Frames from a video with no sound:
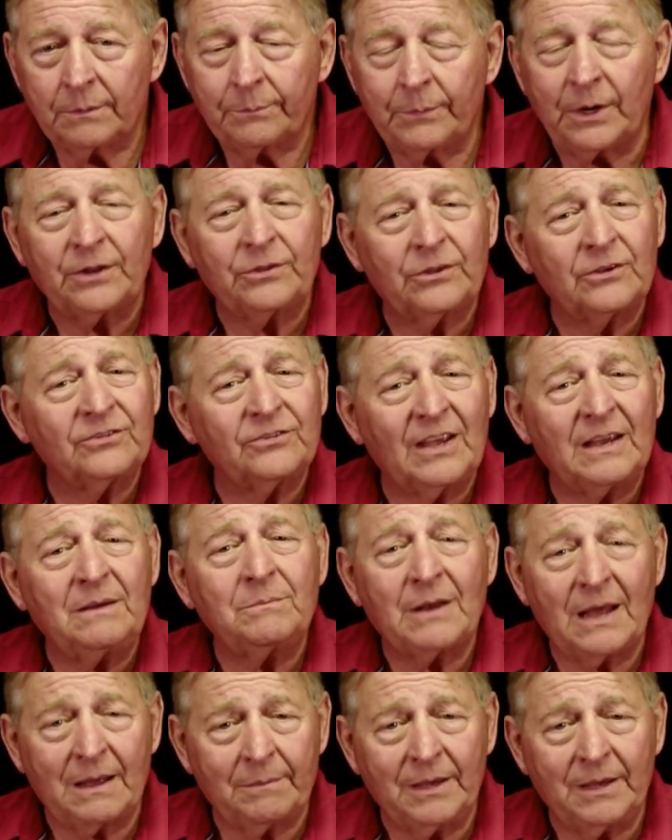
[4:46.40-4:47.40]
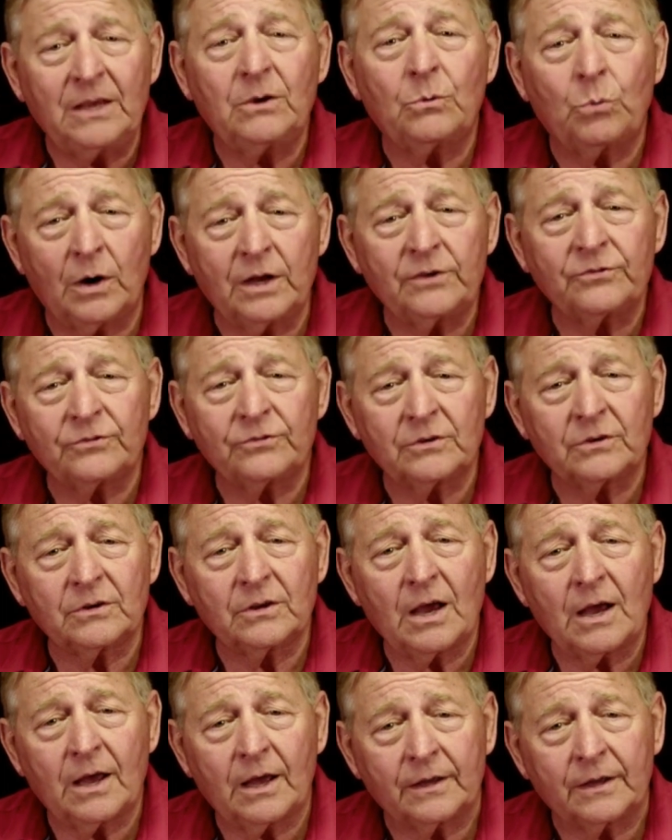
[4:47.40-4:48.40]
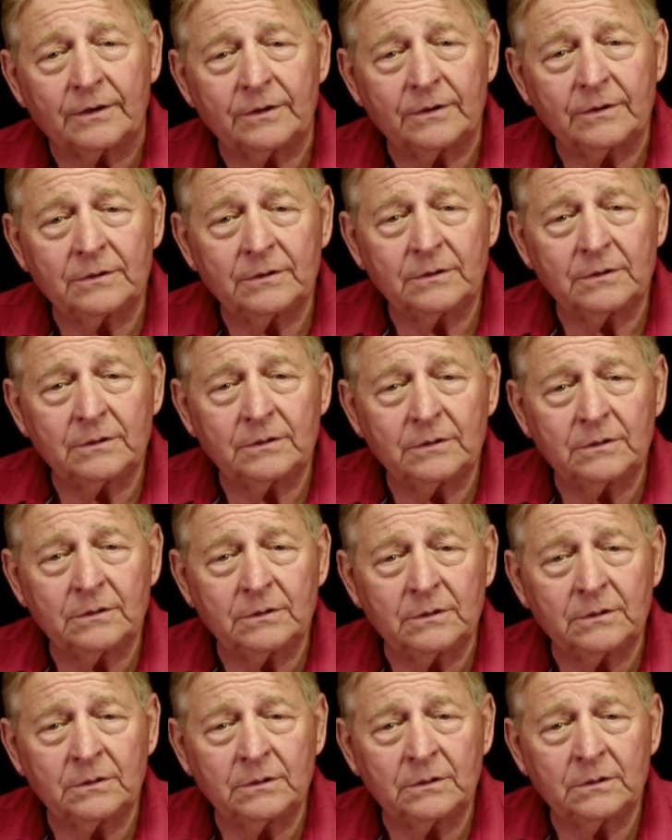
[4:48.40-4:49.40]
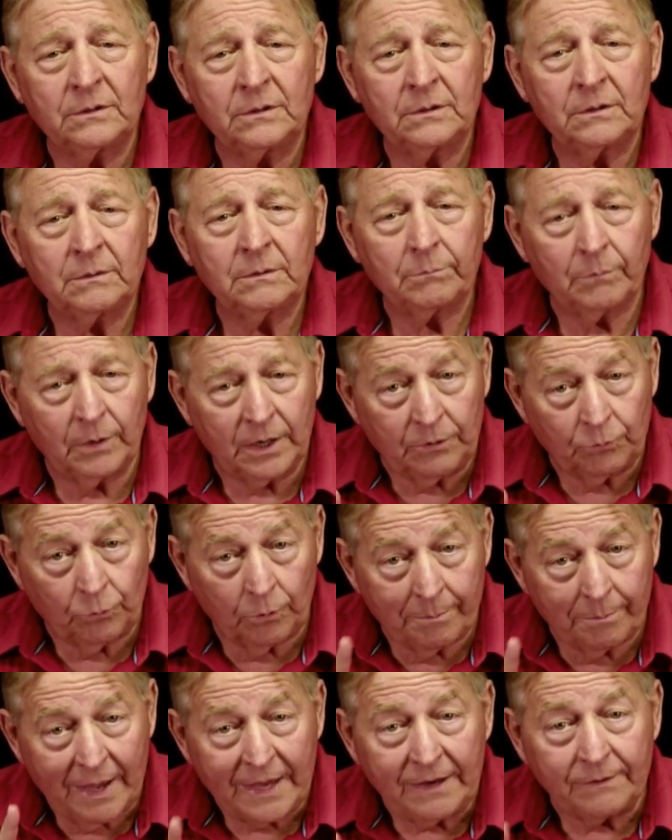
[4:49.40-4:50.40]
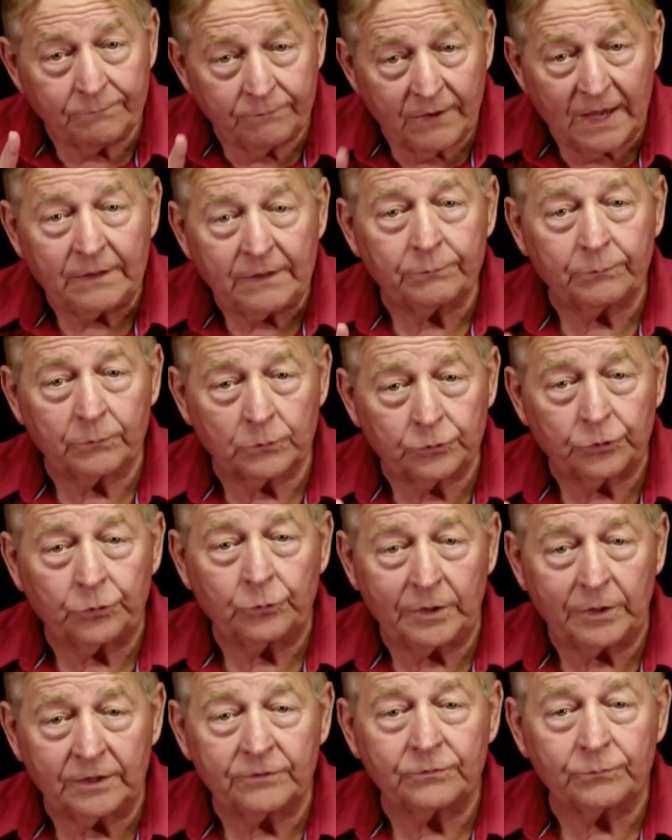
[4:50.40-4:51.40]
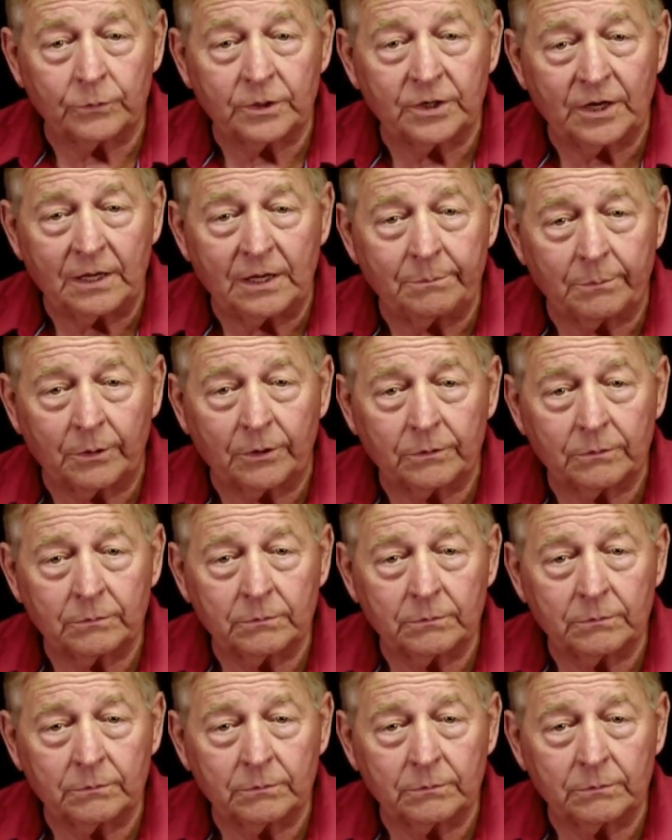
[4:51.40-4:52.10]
But at the same time, he questioned God. But he remained faithful to his Redeemer.